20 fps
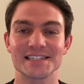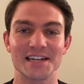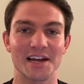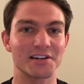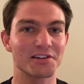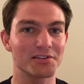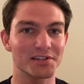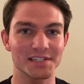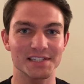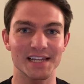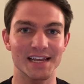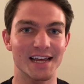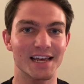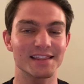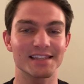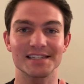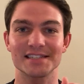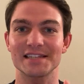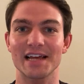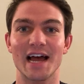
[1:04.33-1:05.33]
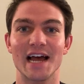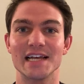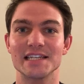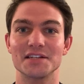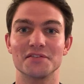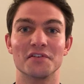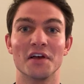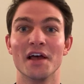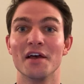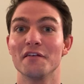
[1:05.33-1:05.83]
and understand the size
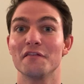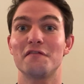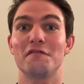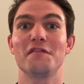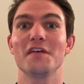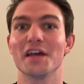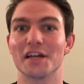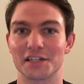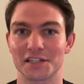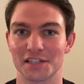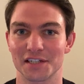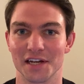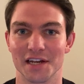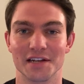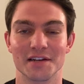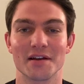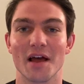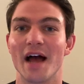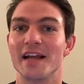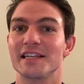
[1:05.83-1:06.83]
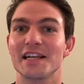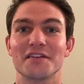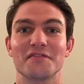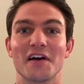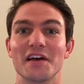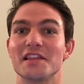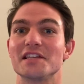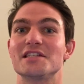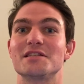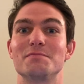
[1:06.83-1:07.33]
of fish and
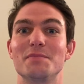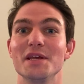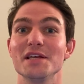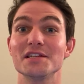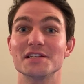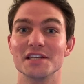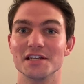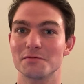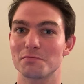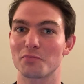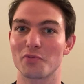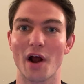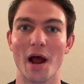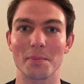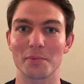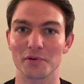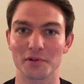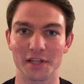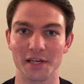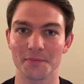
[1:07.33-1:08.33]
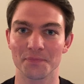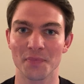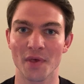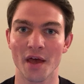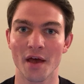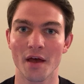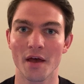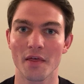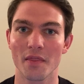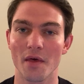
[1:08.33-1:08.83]
identify the species properly.
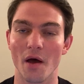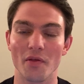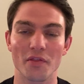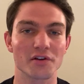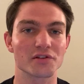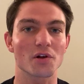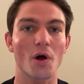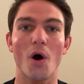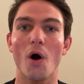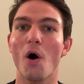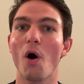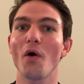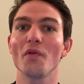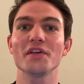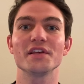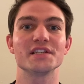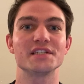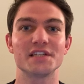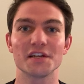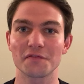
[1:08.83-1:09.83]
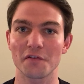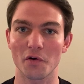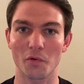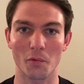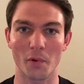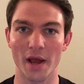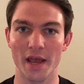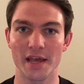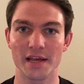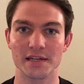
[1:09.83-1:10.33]
There's all these different
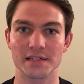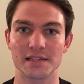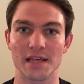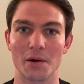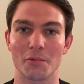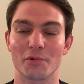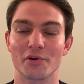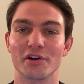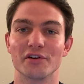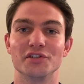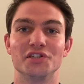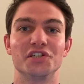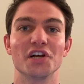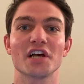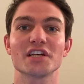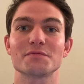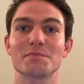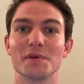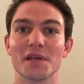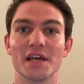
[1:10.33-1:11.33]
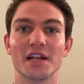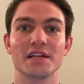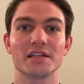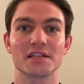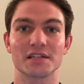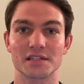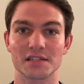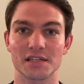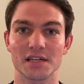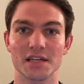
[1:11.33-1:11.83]
ways that we're just beginning
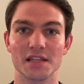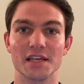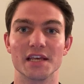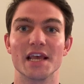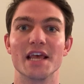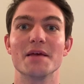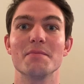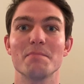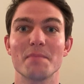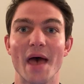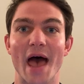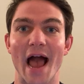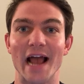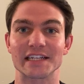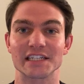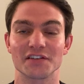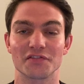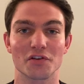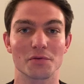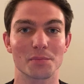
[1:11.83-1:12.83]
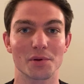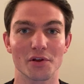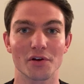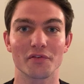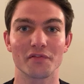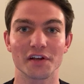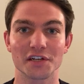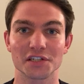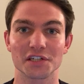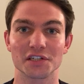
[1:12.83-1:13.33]
to see the impact of computer
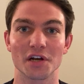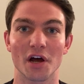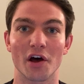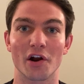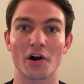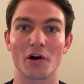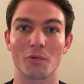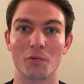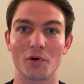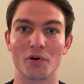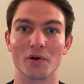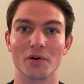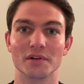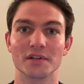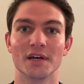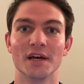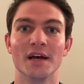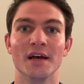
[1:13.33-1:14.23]
vision on our world.